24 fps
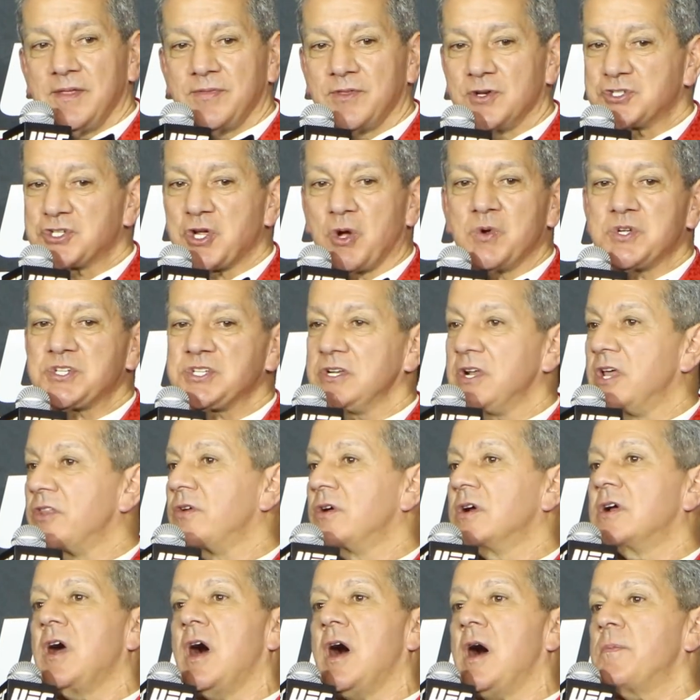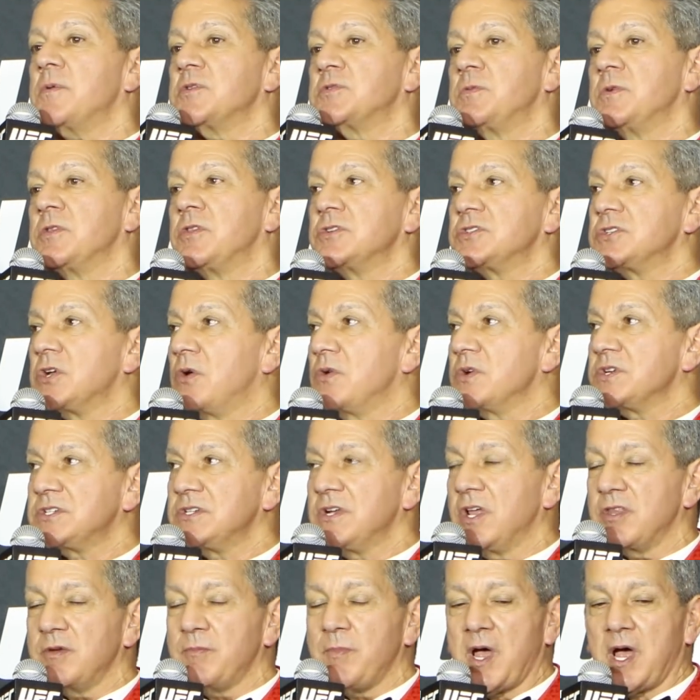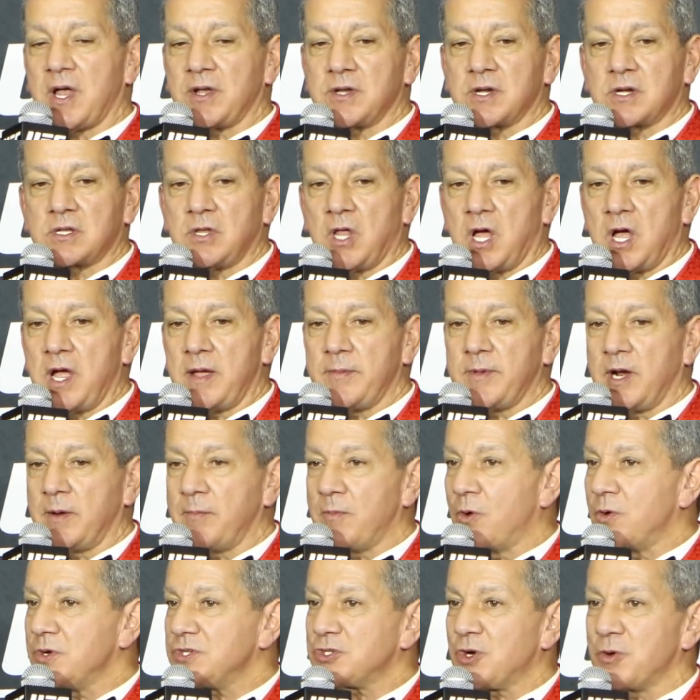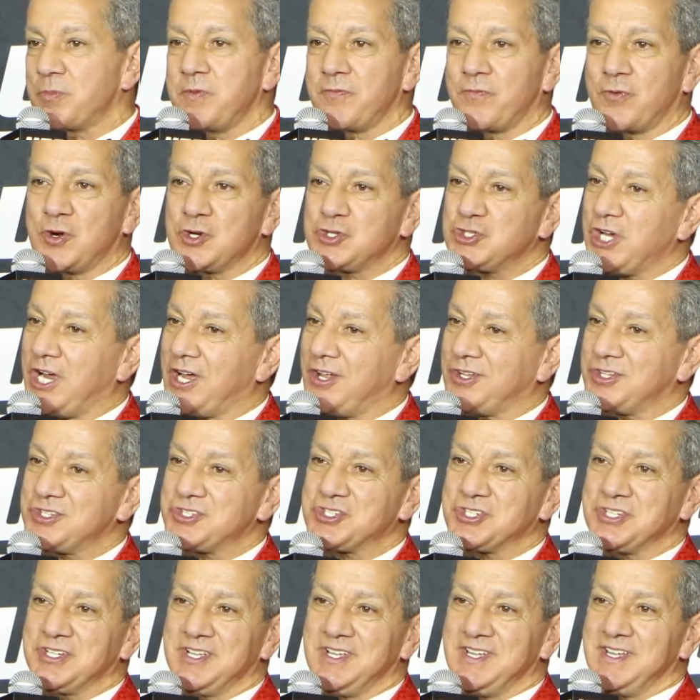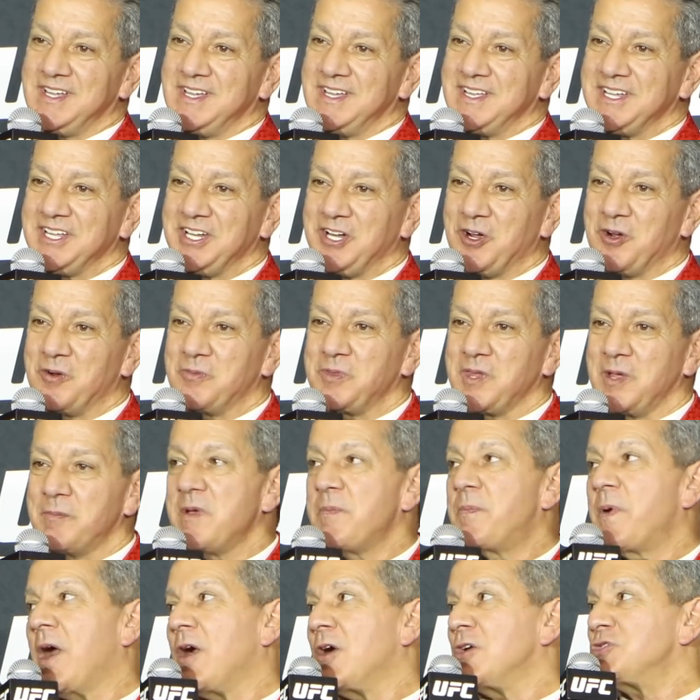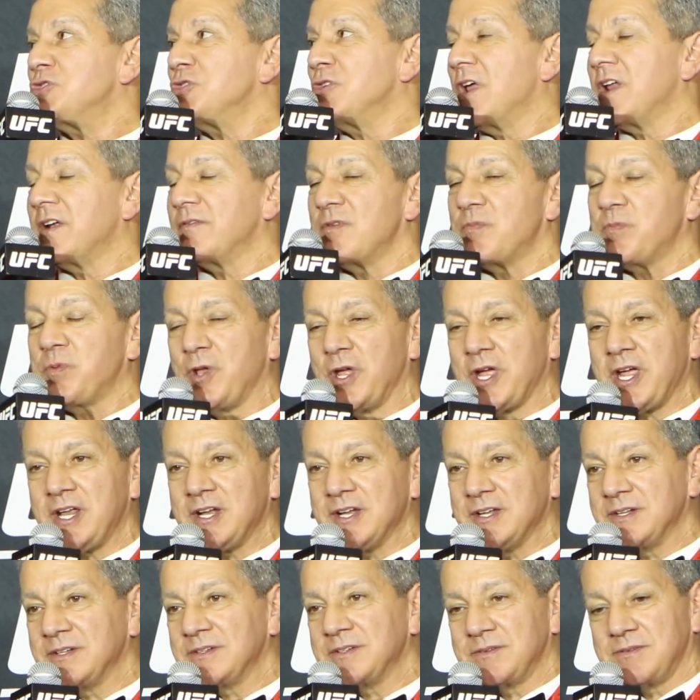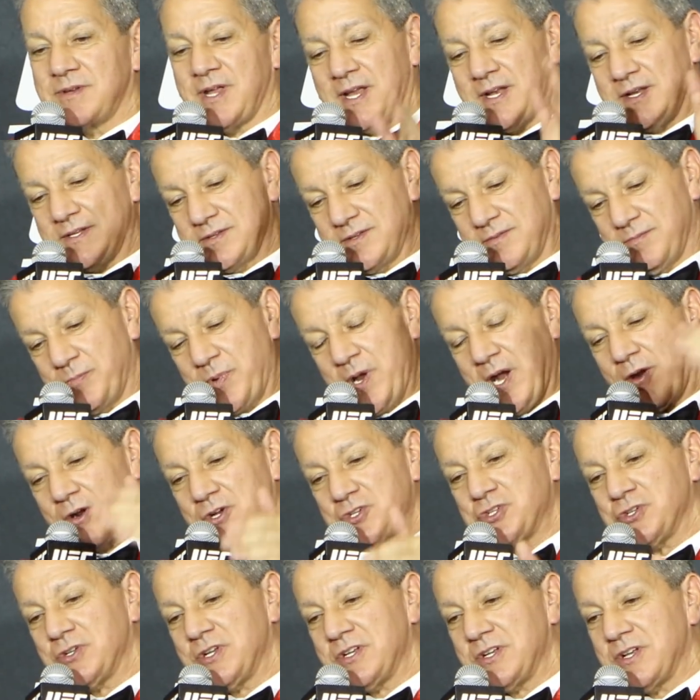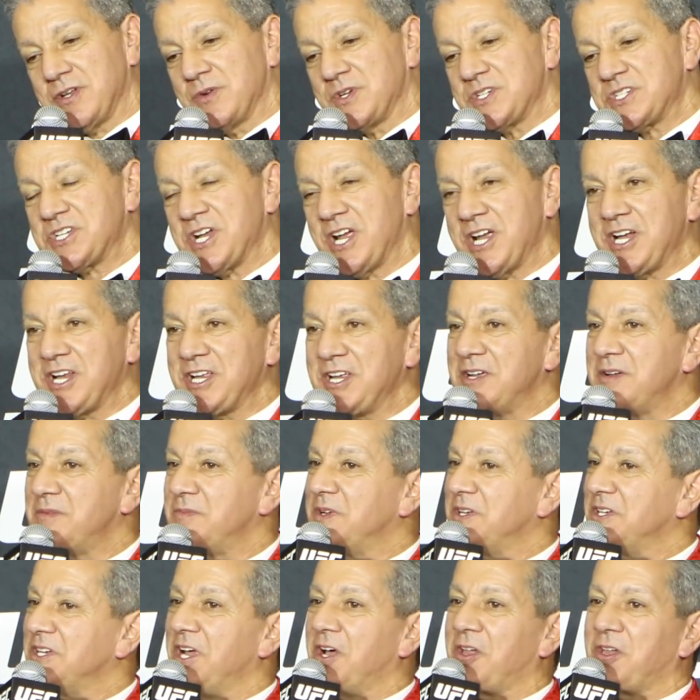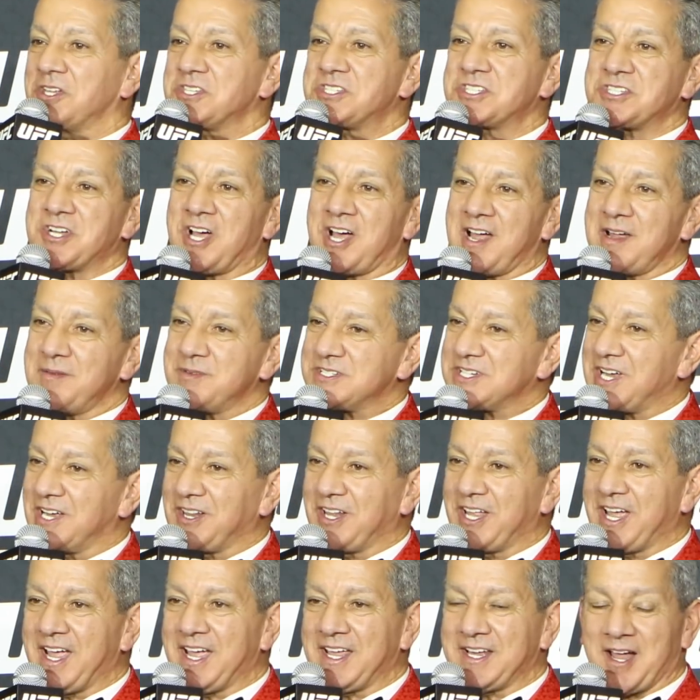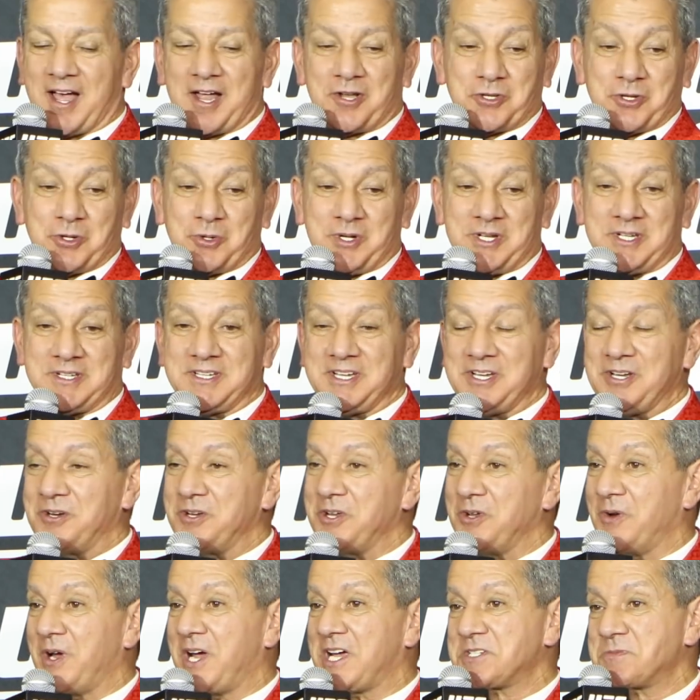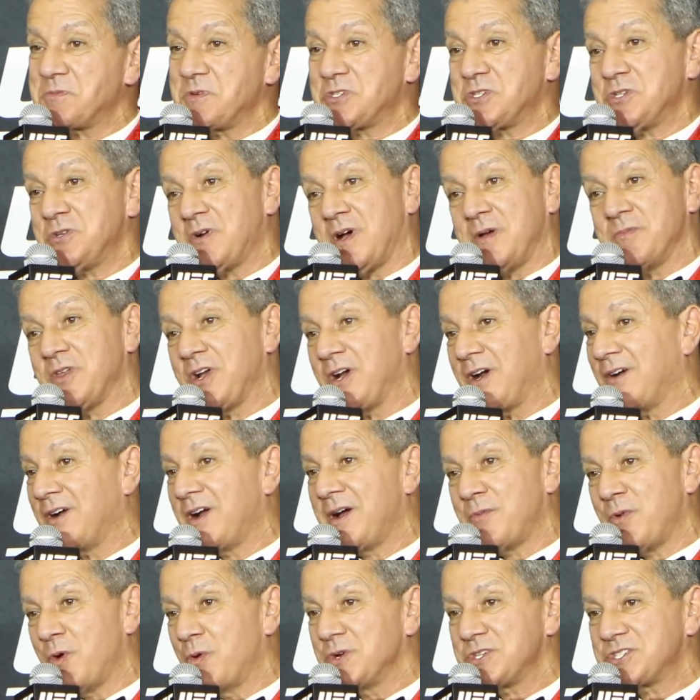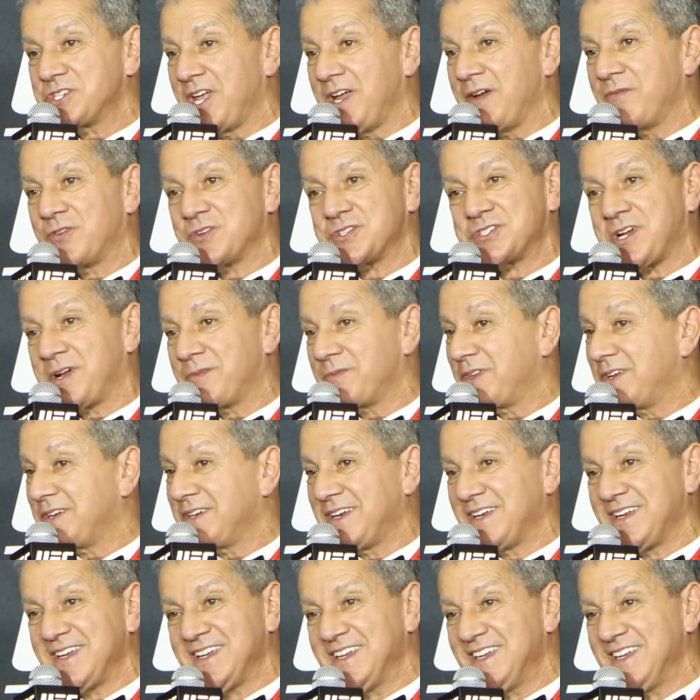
there's always another accomplishment. There's always another mountain to climb, and I'm always open for a challenge. You know, let me parachute out of a plane and parachute into a stadium and yell it's time as I land. I'll do it. You know, you ask me to, I'm there. I'm always game for something.